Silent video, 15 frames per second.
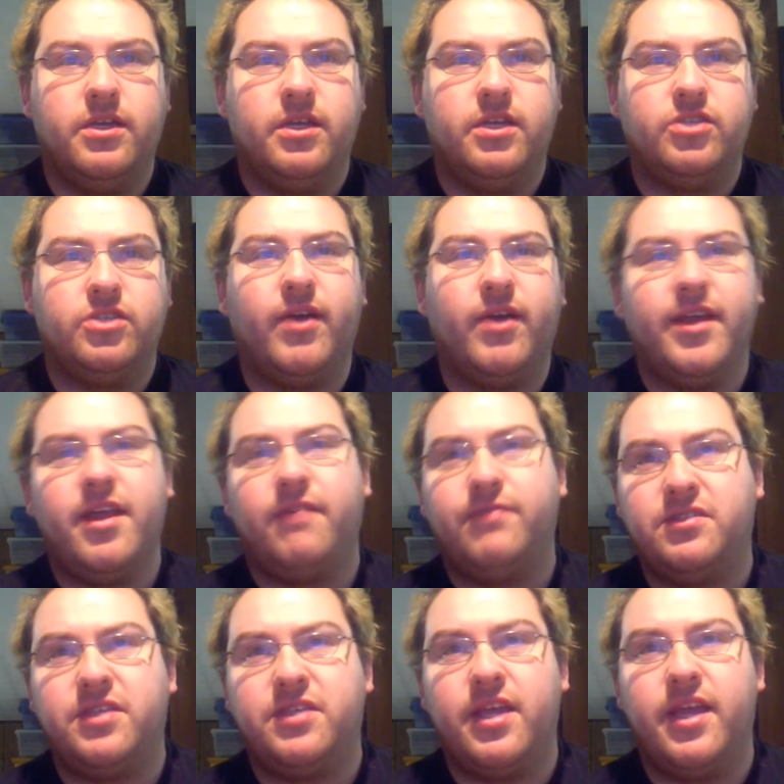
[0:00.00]
So I'd have to
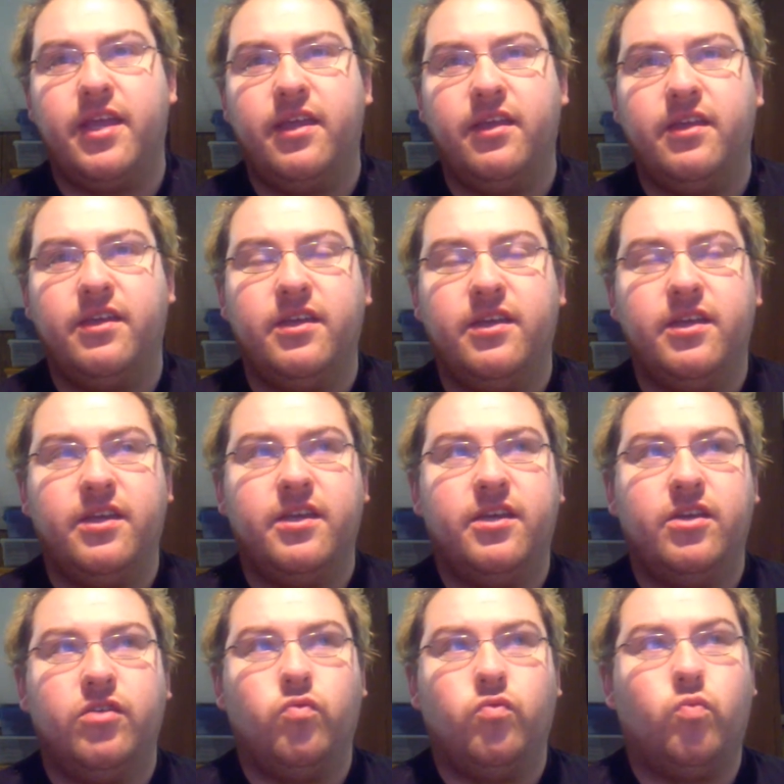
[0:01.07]
say,
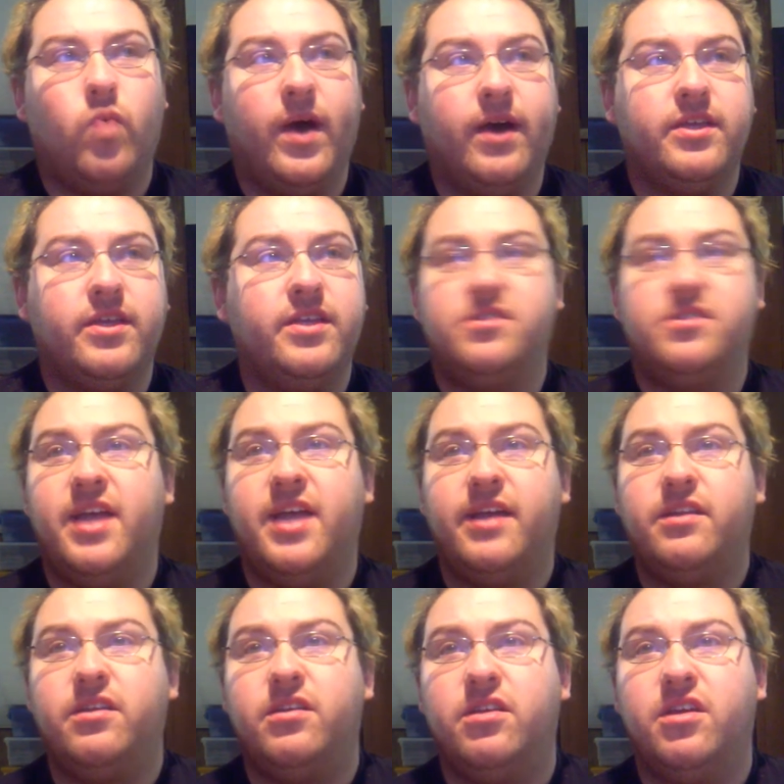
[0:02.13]
while it is not
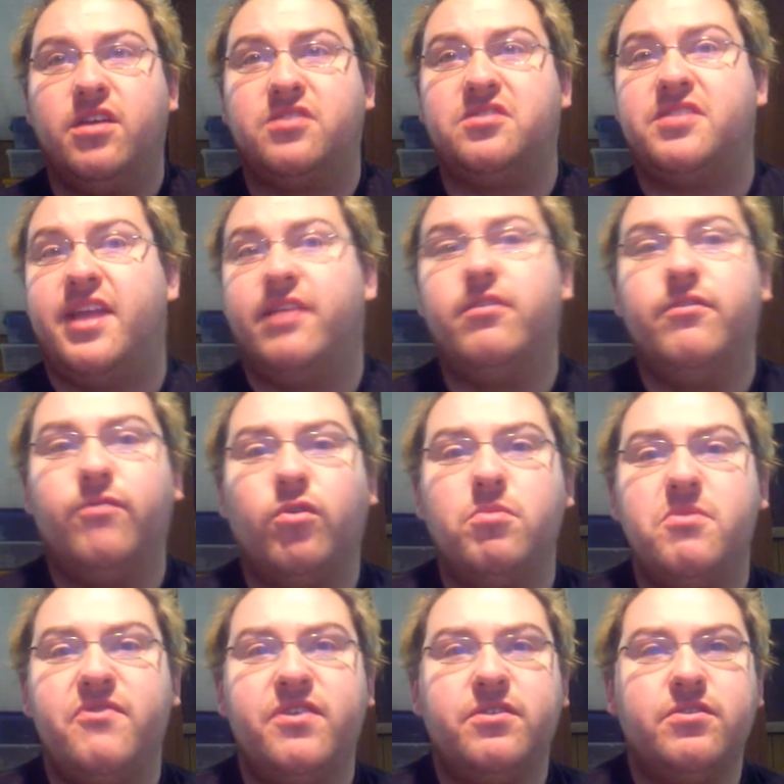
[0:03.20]
a standard form
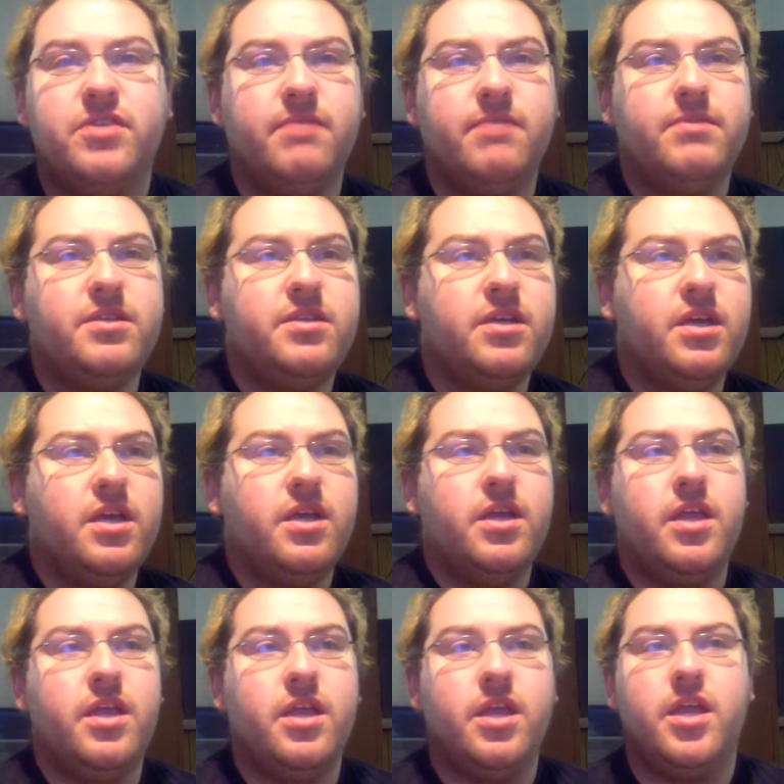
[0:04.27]
of entertainment,
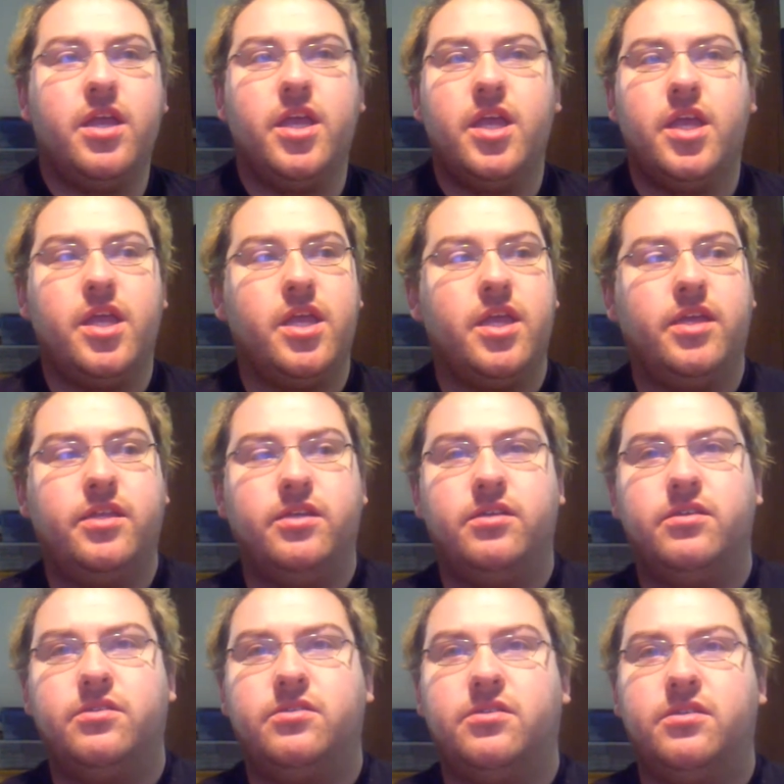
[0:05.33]
it
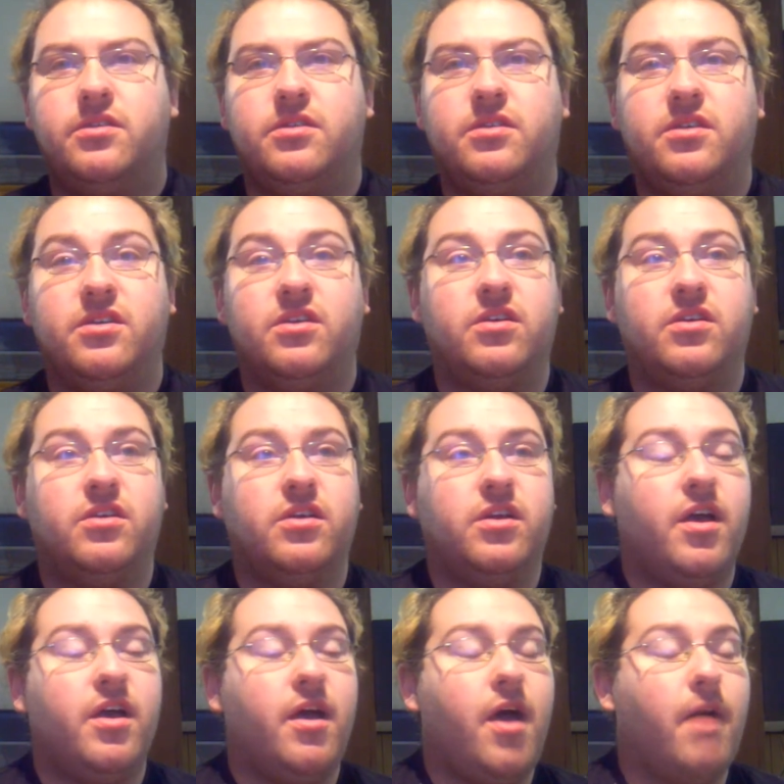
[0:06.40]
is
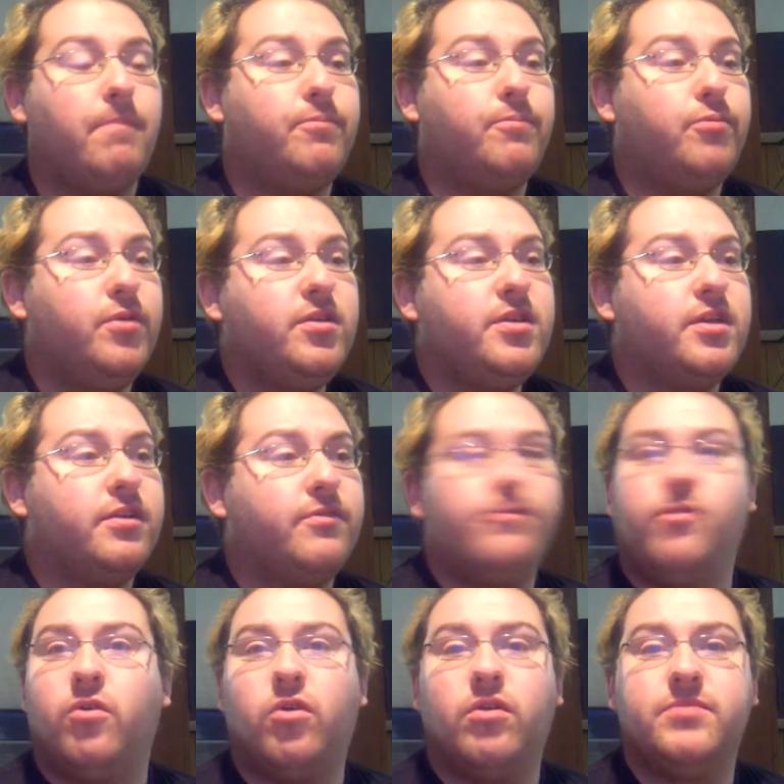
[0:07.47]
a brilliant
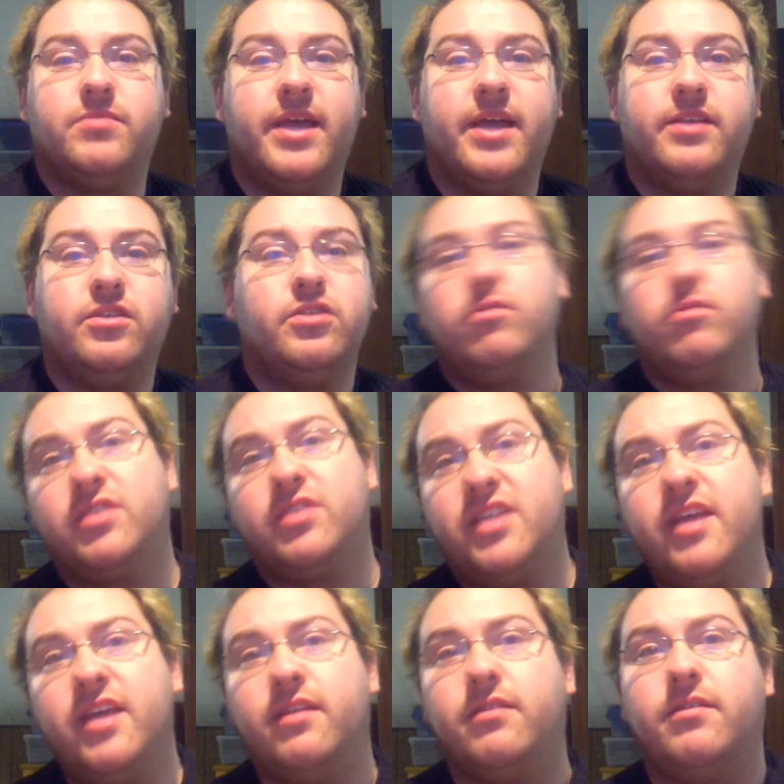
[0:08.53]
form that you don't
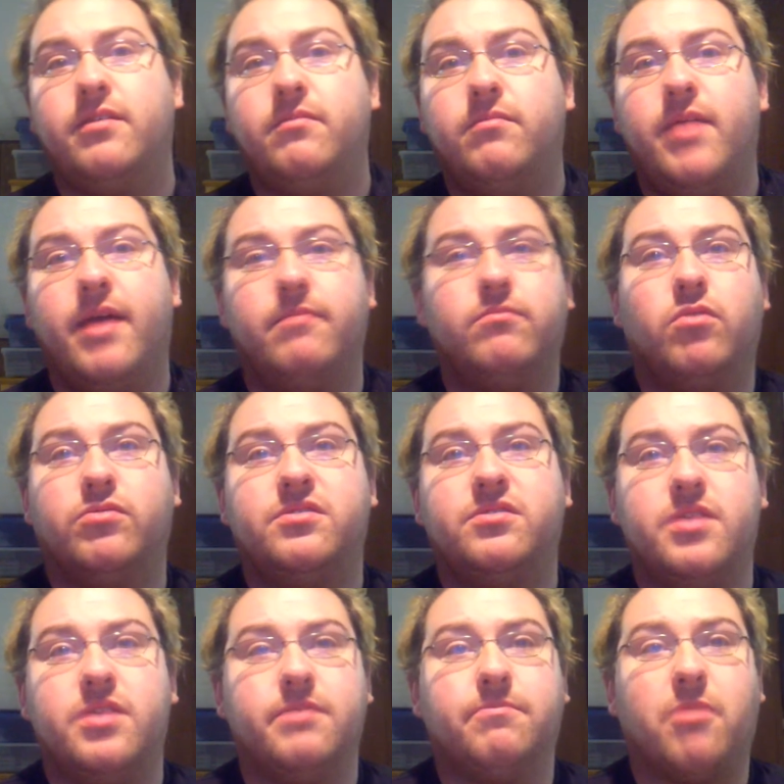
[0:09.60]
get at most
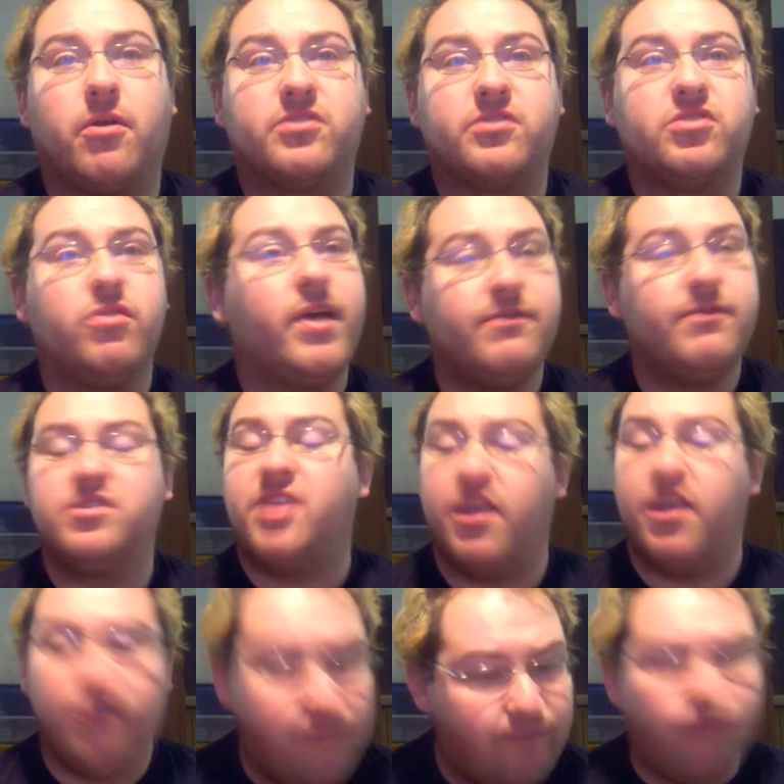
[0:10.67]
theme parks. So I have to
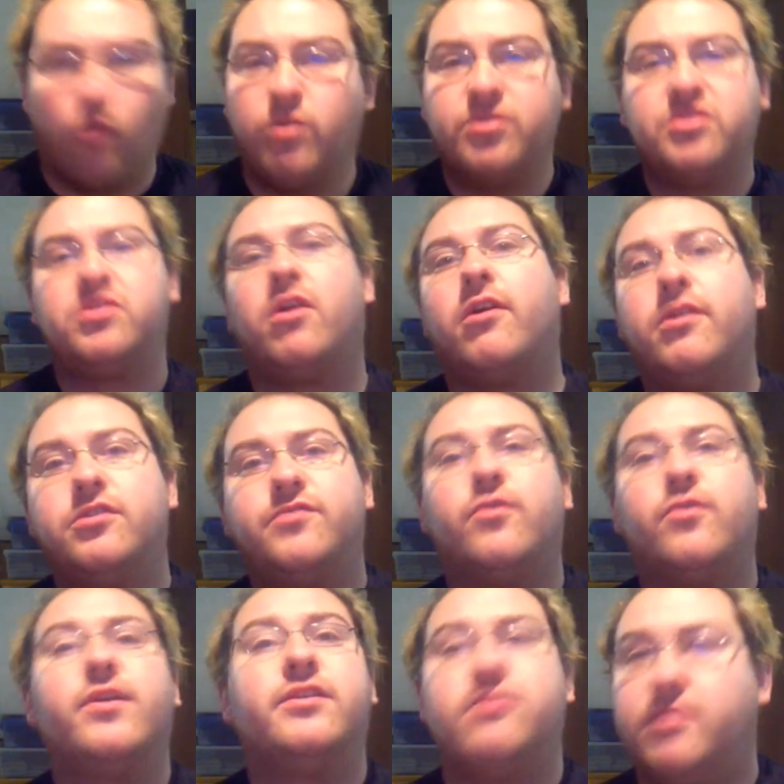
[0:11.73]
say 4 stars for
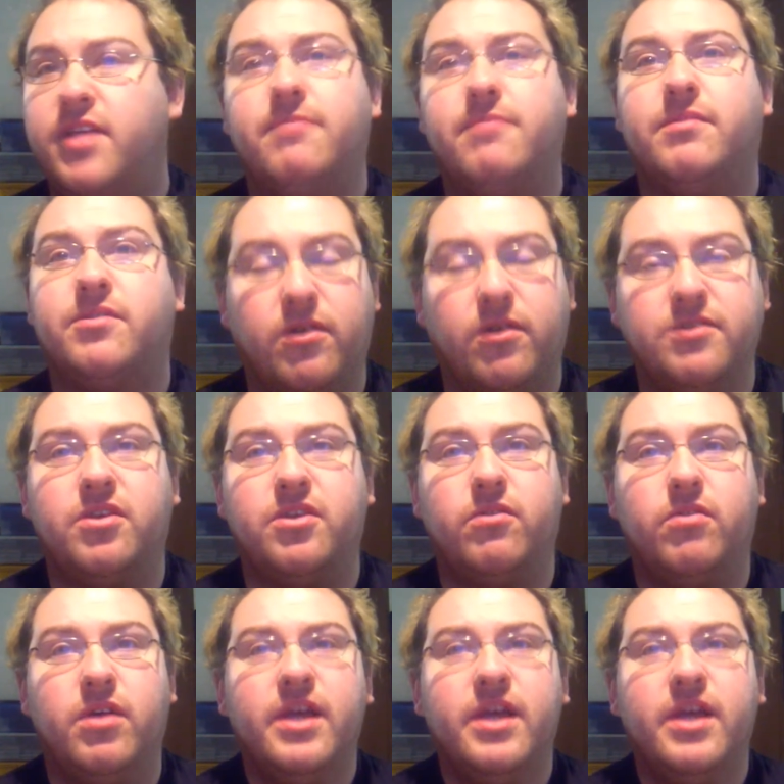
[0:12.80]
entertainment also.